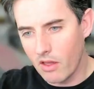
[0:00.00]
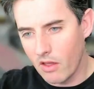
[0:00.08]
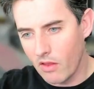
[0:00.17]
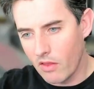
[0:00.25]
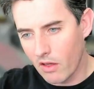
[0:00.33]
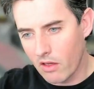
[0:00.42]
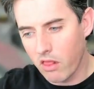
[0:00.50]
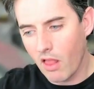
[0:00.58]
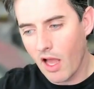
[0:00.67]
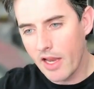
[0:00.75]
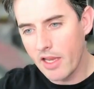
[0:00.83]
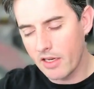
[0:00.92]
the
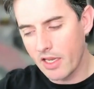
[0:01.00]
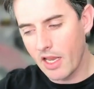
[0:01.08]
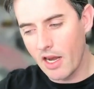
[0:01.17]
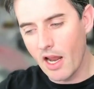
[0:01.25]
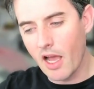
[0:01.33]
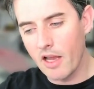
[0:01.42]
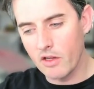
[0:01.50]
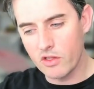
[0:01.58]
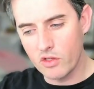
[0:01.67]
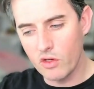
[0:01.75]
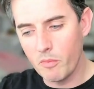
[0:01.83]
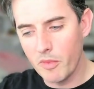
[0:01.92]
client cannot
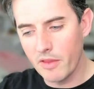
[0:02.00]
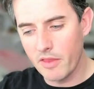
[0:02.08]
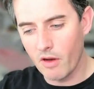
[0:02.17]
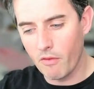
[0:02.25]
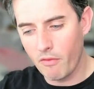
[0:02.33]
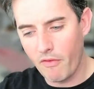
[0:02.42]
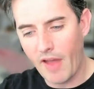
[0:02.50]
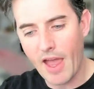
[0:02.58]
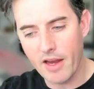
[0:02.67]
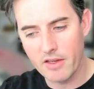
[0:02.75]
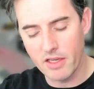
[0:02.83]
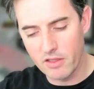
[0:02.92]
assume that they're
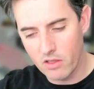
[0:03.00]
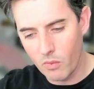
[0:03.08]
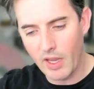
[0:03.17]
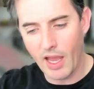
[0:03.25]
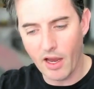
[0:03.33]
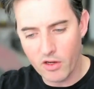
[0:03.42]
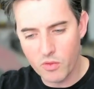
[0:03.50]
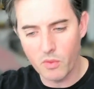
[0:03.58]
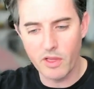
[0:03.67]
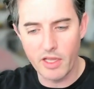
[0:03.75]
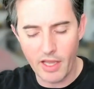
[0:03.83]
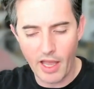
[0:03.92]
fact until we
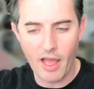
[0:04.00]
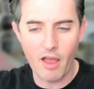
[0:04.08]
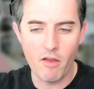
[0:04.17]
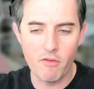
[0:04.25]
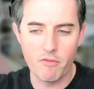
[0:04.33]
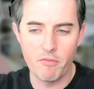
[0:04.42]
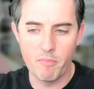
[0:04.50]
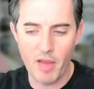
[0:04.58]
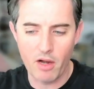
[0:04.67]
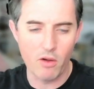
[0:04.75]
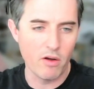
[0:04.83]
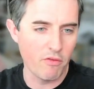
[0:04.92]
actually have
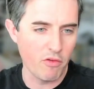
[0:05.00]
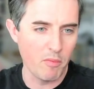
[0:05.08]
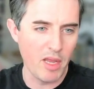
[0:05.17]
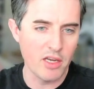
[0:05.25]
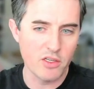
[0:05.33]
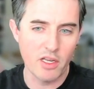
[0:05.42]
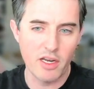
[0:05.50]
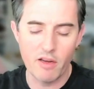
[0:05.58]
better information.